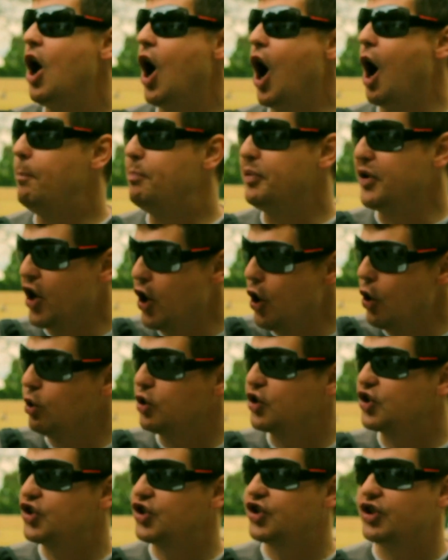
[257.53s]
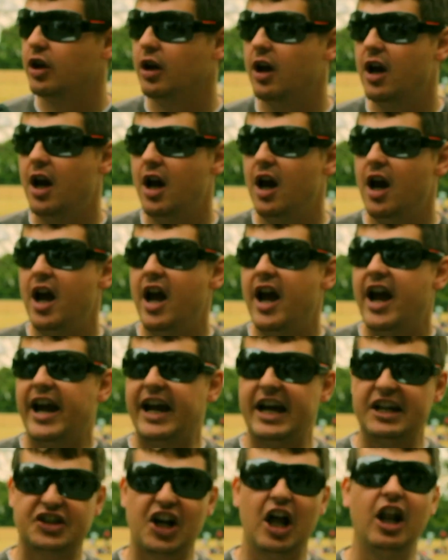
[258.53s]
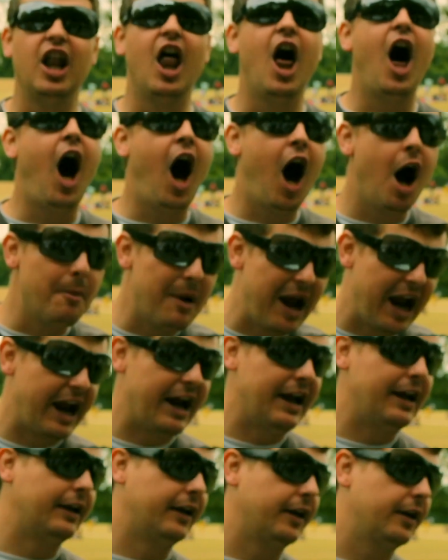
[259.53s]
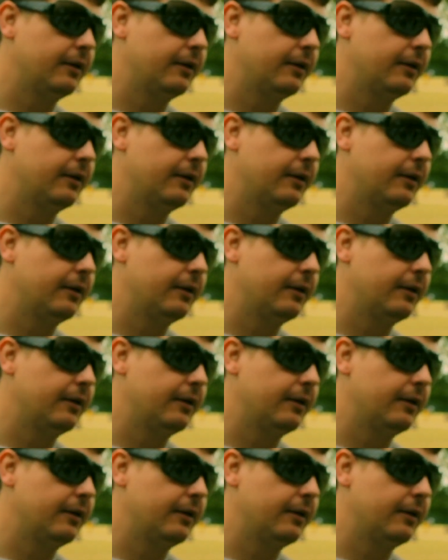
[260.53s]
abuse is alarming.